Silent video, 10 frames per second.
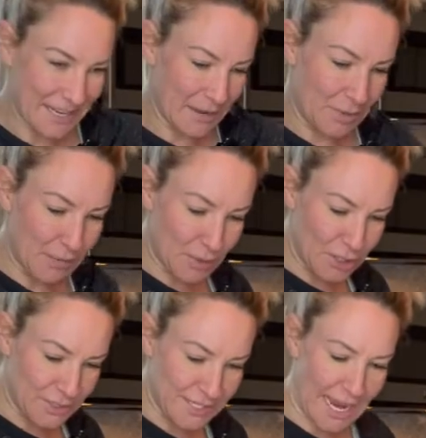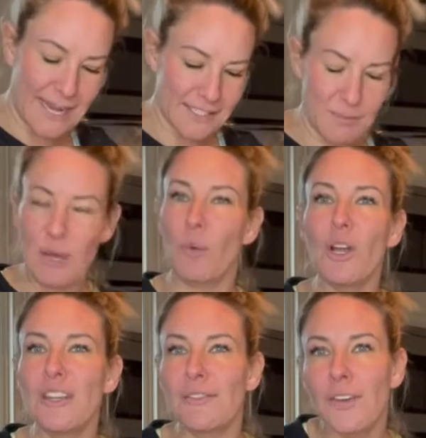People used to ask me, where are
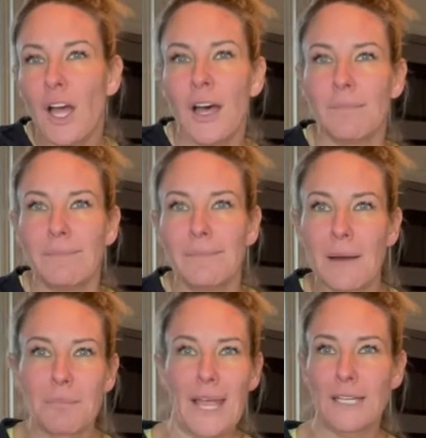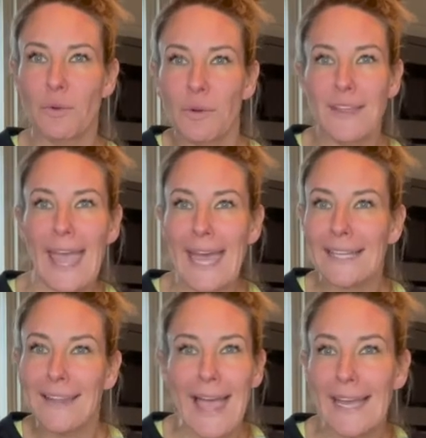you from? I'm like, North
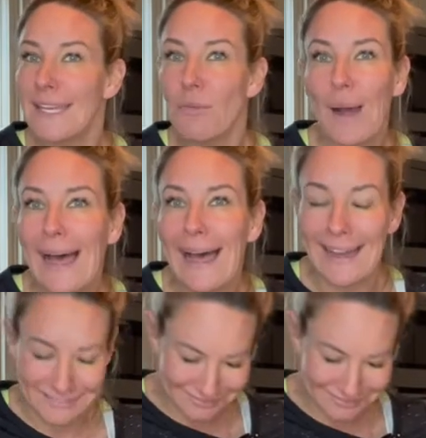Kakalaki, why?